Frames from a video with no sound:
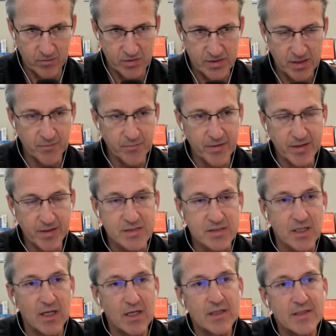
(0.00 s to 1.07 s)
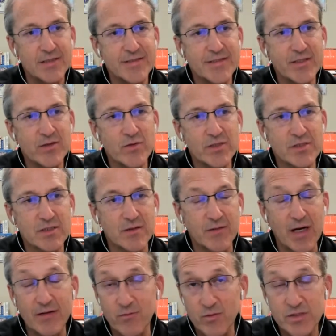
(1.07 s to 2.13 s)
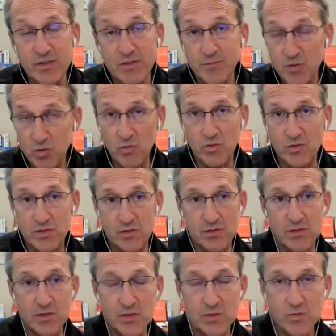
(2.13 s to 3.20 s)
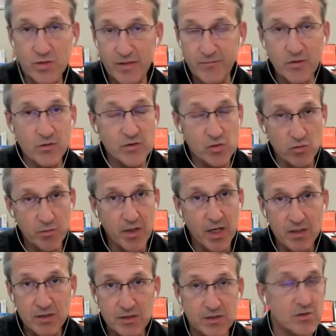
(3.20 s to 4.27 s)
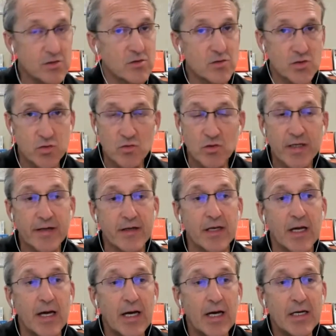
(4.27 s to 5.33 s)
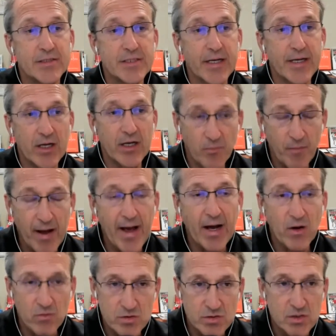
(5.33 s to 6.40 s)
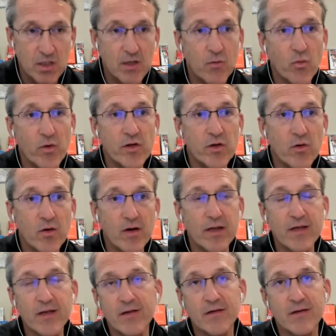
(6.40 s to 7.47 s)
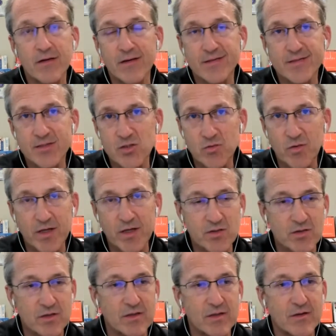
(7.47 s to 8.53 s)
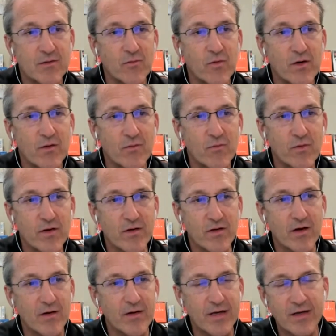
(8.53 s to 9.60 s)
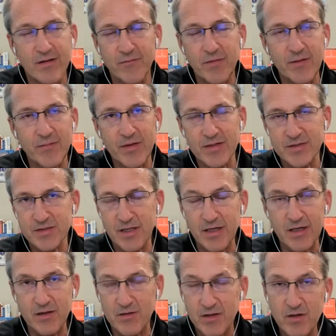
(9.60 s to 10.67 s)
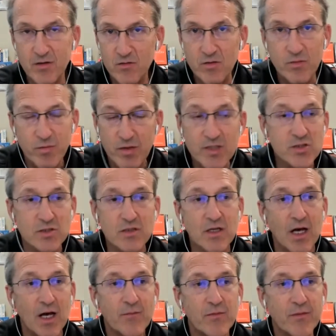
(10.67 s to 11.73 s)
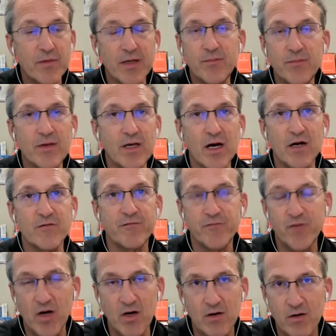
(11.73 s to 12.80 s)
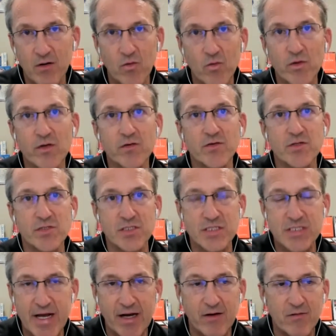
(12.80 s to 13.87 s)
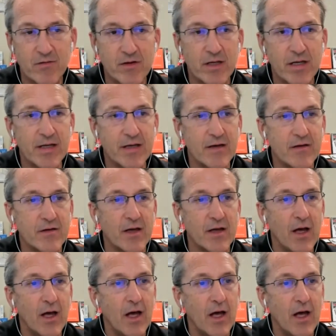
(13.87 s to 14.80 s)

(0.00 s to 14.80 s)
who is helping us deal with some, uh, with some tools because we're giving you a toolbox, your little toolkit to help out when you are in a situation where we are calling it maybe it's not a clinical depression, but maybe a funk or you're just down. And